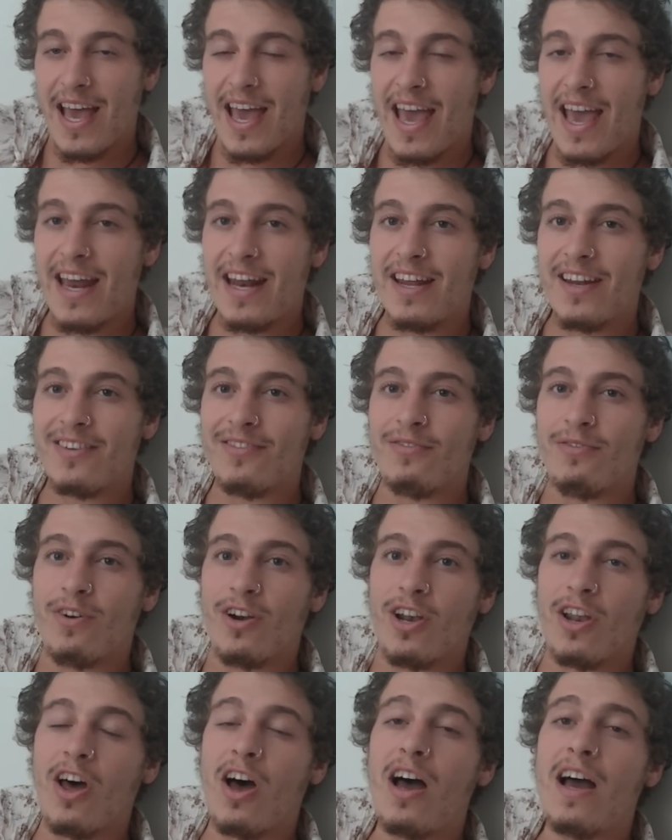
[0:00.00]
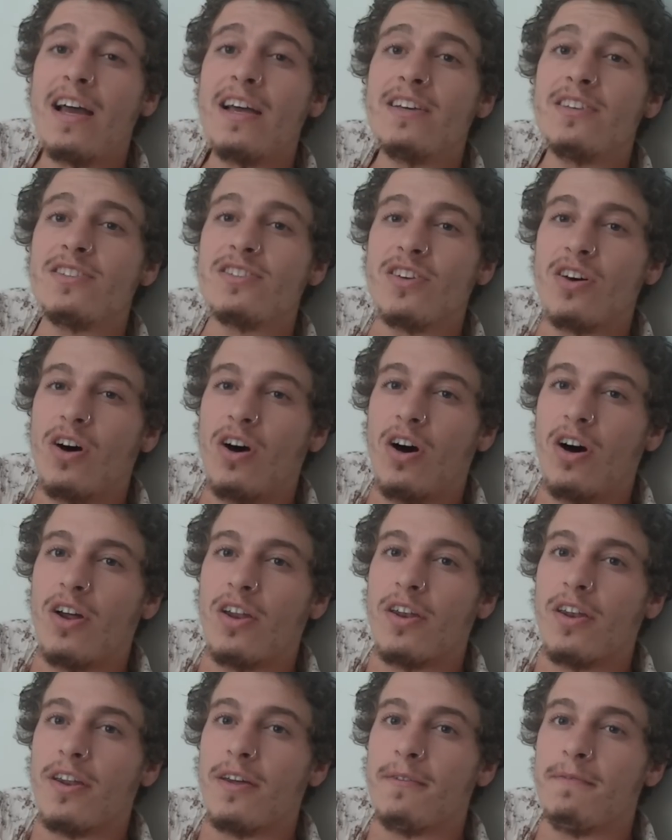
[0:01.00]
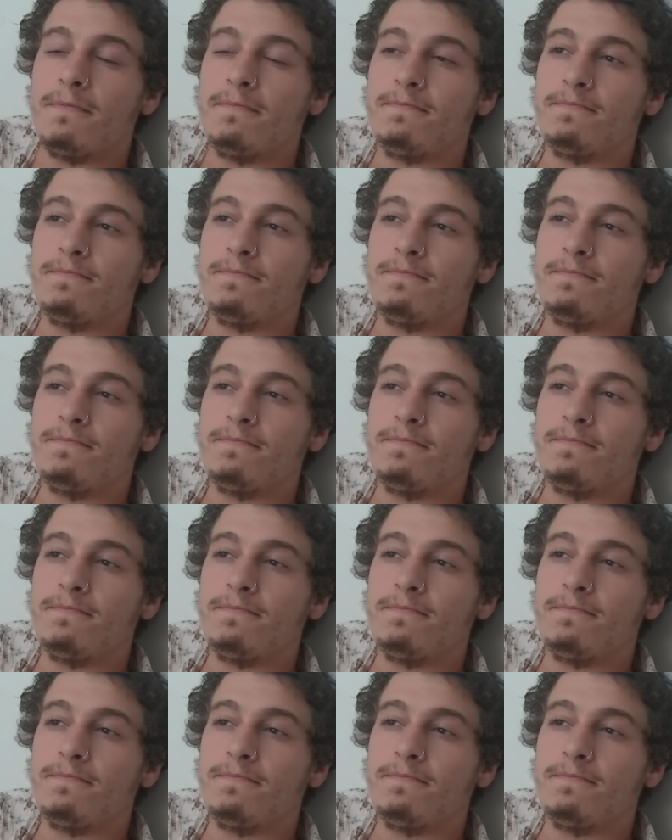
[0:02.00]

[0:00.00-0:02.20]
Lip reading: and it relies on